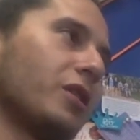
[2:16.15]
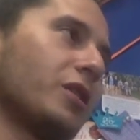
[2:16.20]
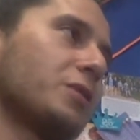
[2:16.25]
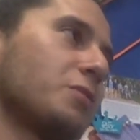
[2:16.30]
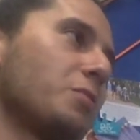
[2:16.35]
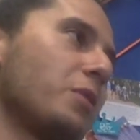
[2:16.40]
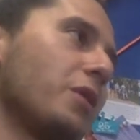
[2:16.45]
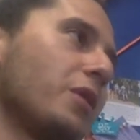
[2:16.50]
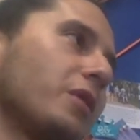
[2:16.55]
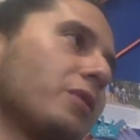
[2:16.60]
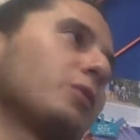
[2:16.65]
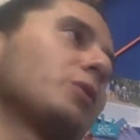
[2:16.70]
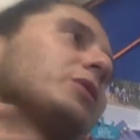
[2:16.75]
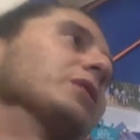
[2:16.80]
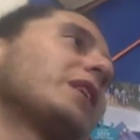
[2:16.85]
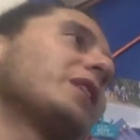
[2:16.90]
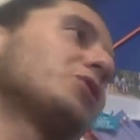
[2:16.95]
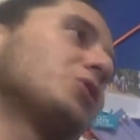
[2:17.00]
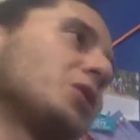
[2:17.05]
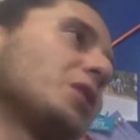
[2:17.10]
Experience. Well,
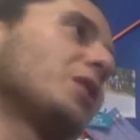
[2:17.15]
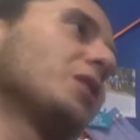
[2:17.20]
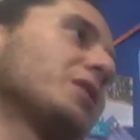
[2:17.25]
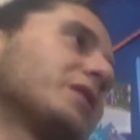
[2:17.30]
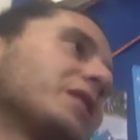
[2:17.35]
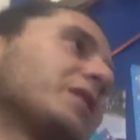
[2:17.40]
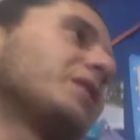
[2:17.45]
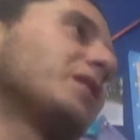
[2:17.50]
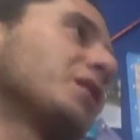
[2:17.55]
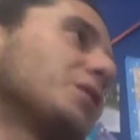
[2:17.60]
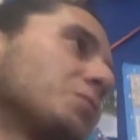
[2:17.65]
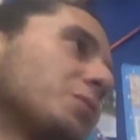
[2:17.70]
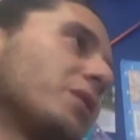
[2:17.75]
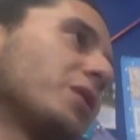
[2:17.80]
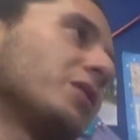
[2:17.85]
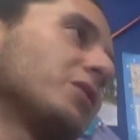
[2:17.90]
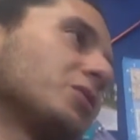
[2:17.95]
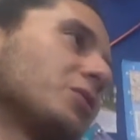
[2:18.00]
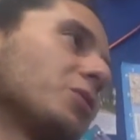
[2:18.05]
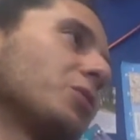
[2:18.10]
the engineers get the
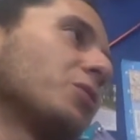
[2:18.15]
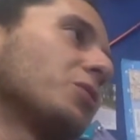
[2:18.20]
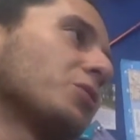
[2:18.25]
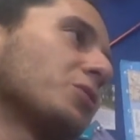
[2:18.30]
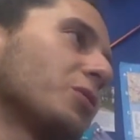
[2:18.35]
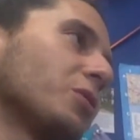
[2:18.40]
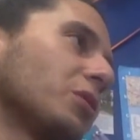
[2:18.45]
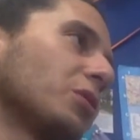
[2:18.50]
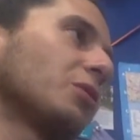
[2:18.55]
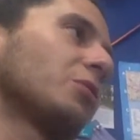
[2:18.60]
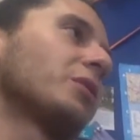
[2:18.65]
experience shoulder to shoulder.